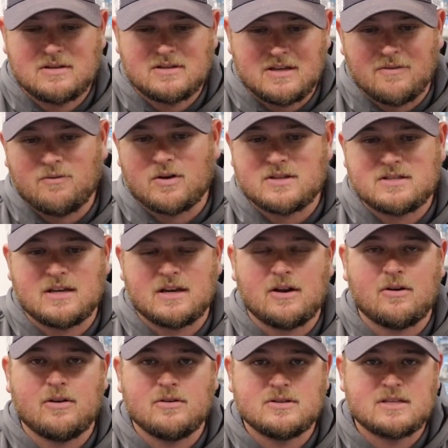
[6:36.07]
different
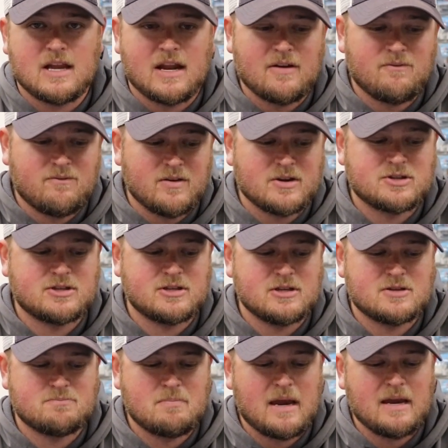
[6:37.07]
scenarios that I fish
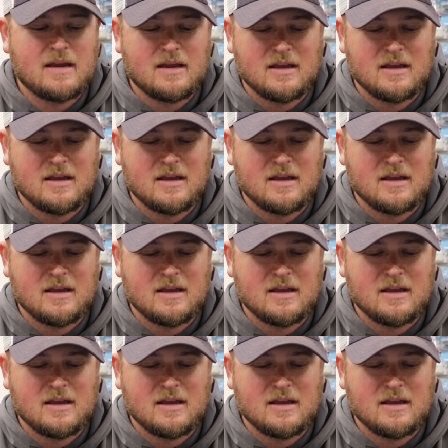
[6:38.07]
this bait